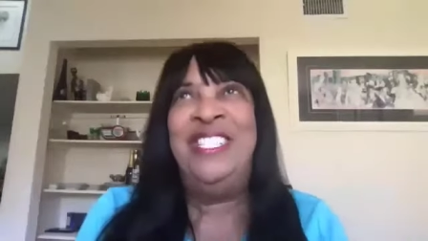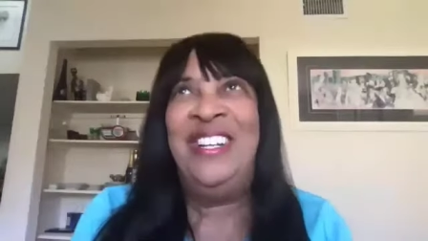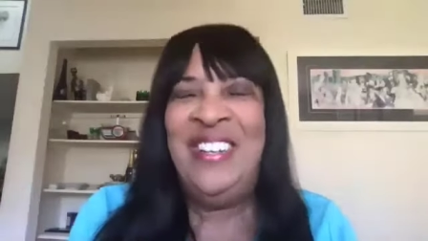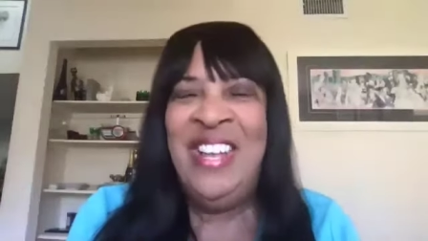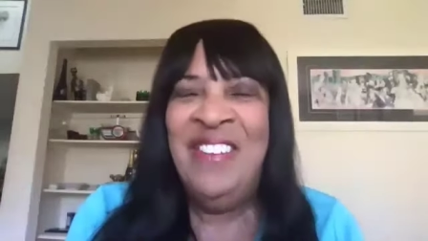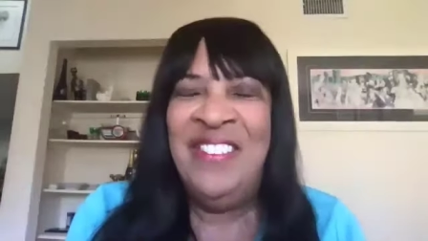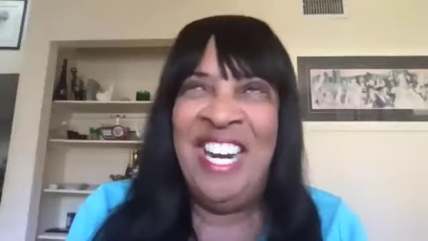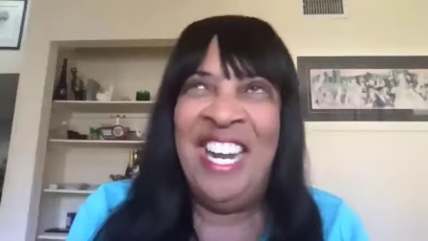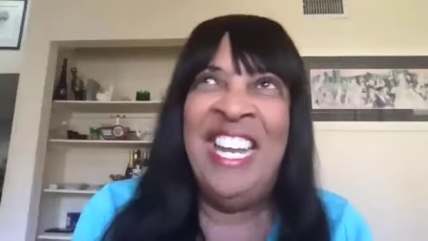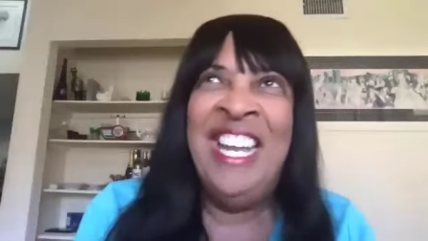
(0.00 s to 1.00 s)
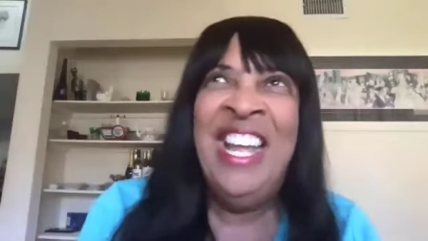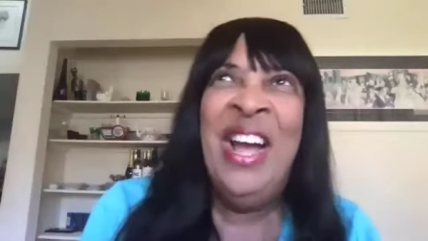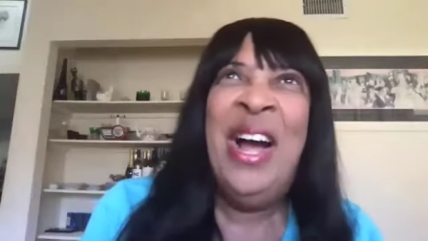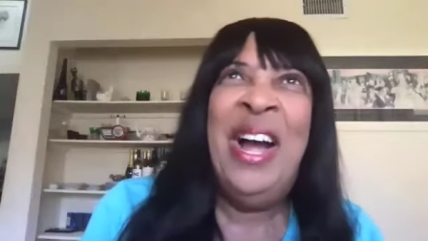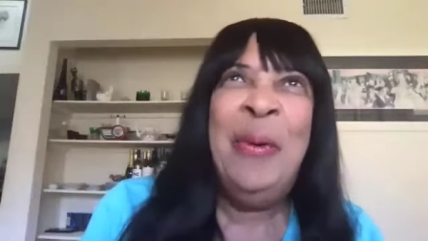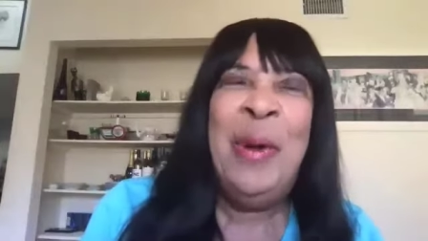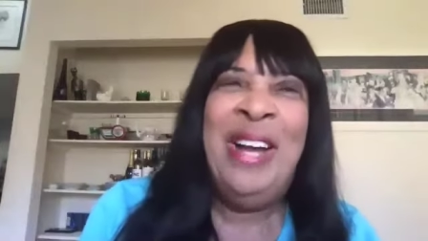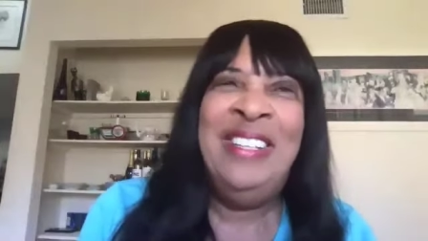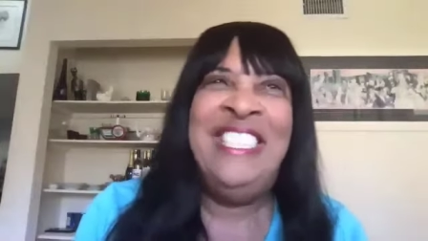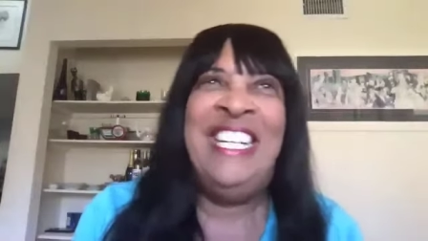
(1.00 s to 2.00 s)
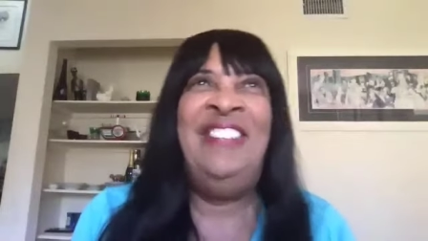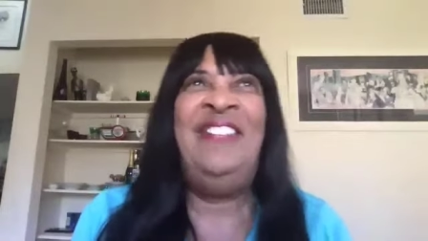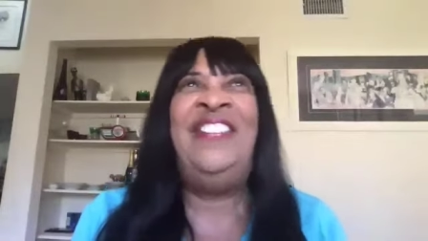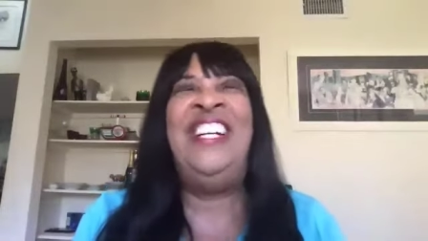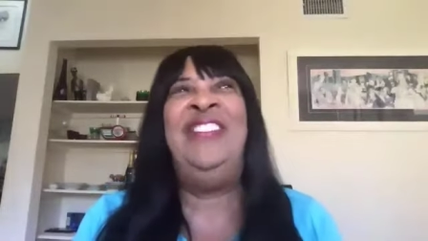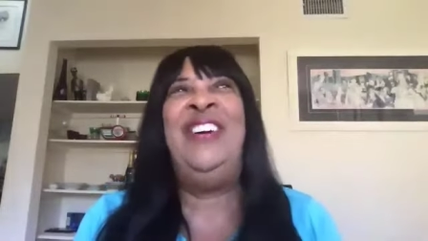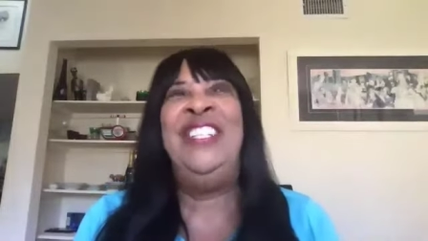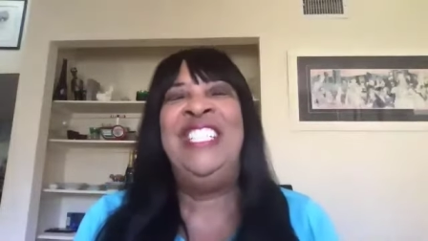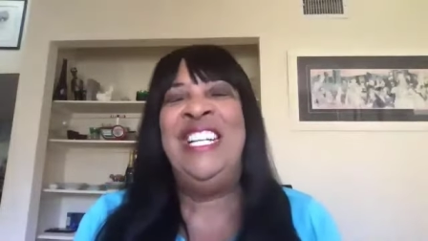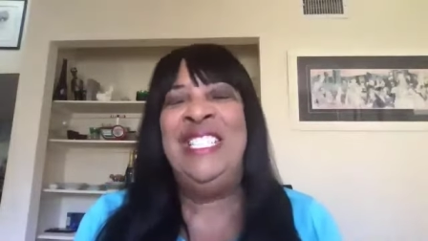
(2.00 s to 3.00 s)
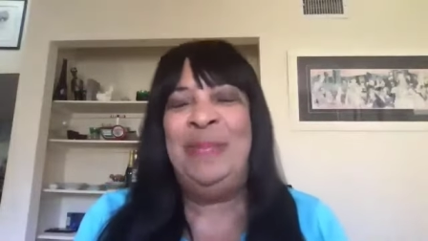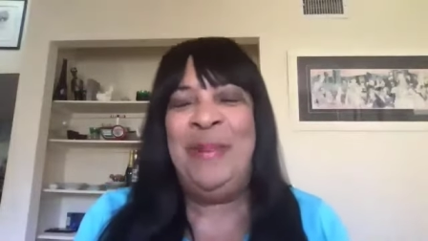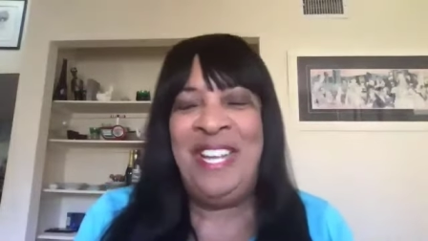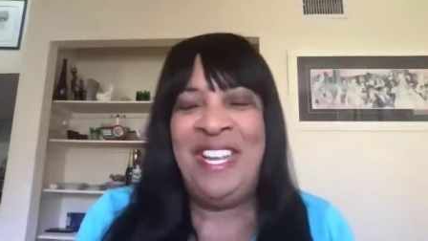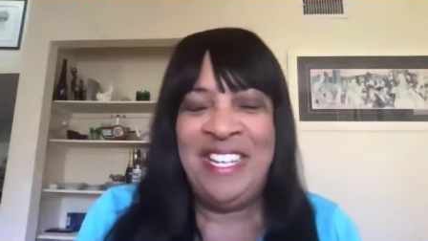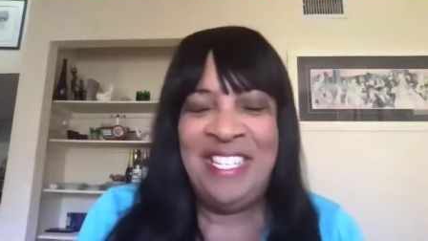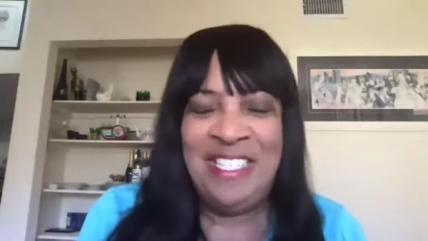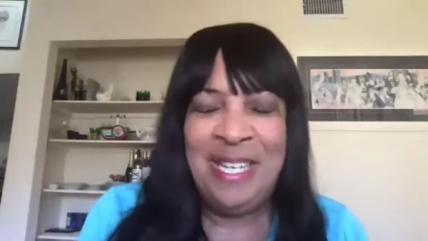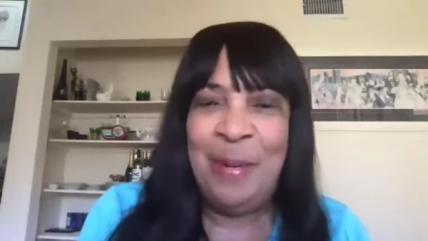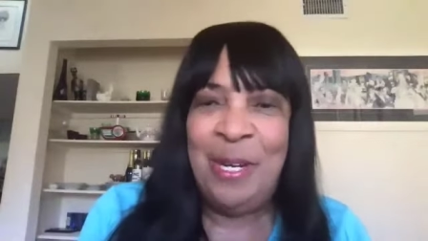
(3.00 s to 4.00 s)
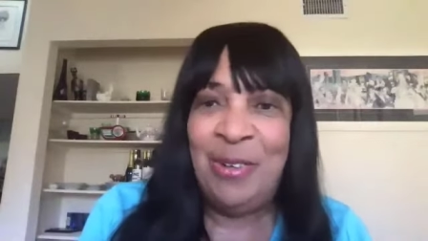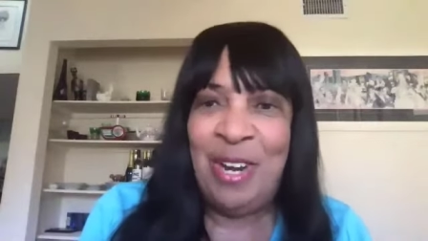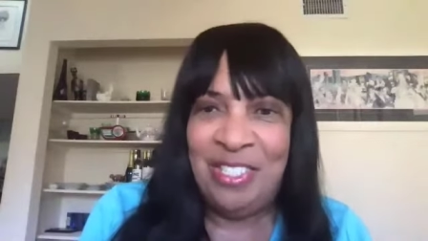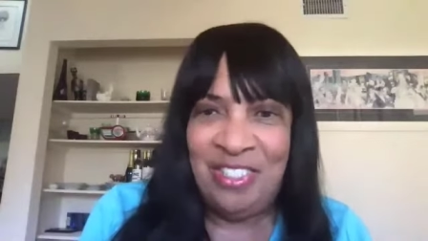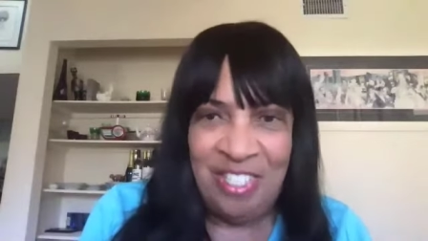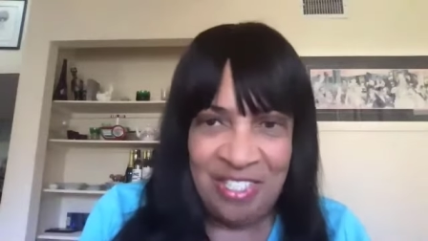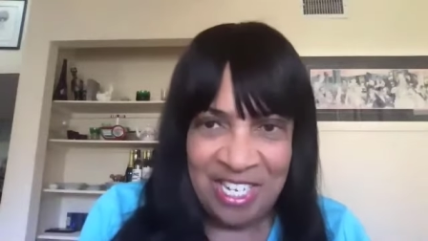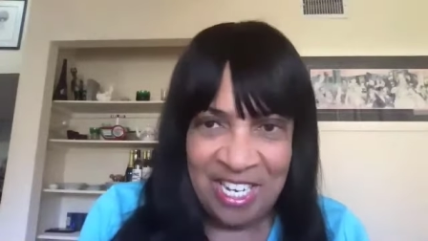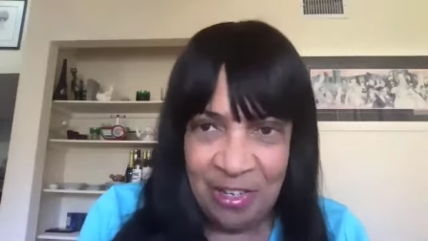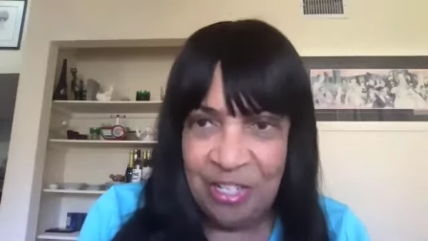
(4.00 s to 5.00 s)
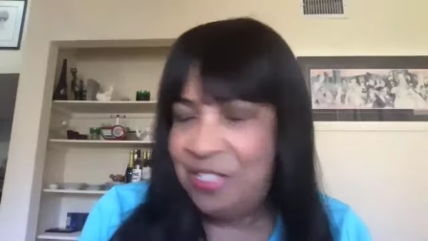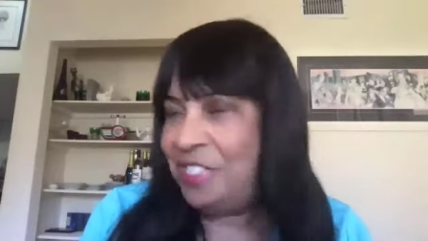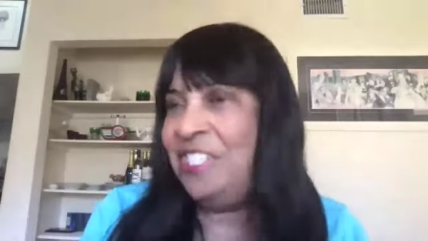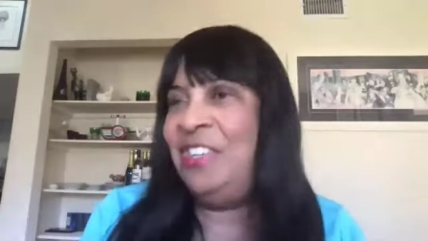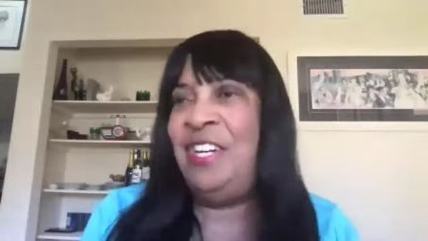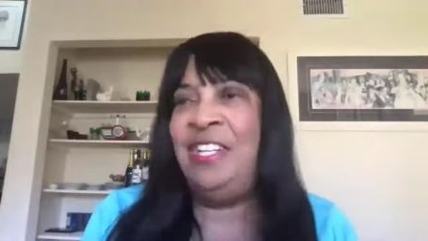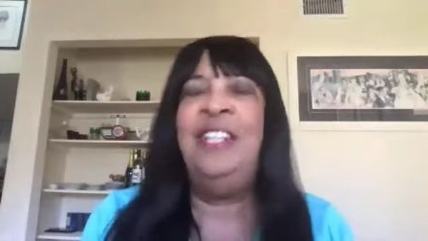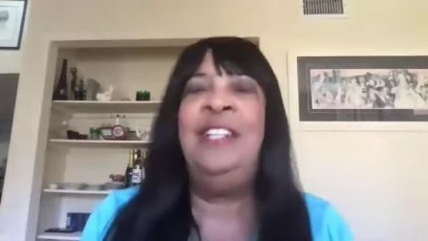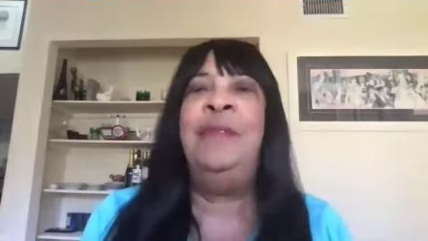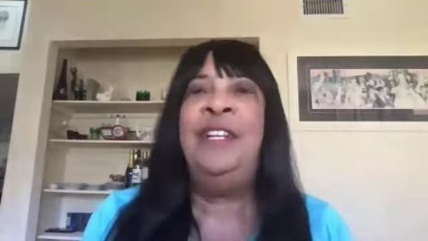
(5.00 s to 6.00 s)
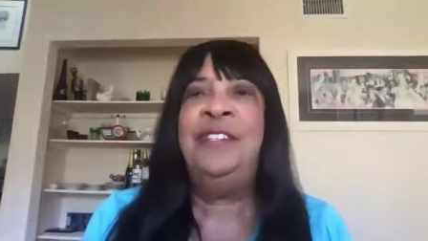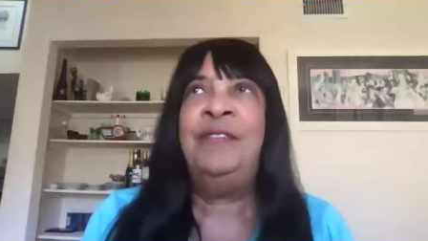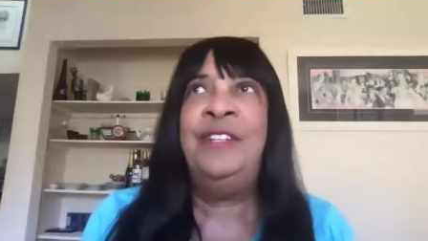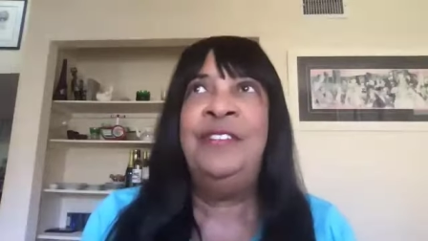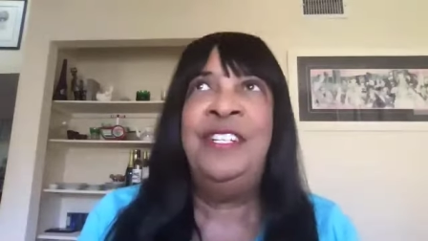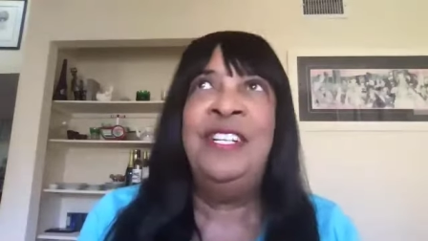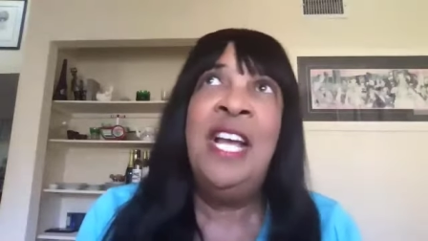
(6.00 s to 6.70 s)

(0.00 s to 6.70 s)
So, I wound up, of all things, being the deputy director of the entire agency during the Clinton administration.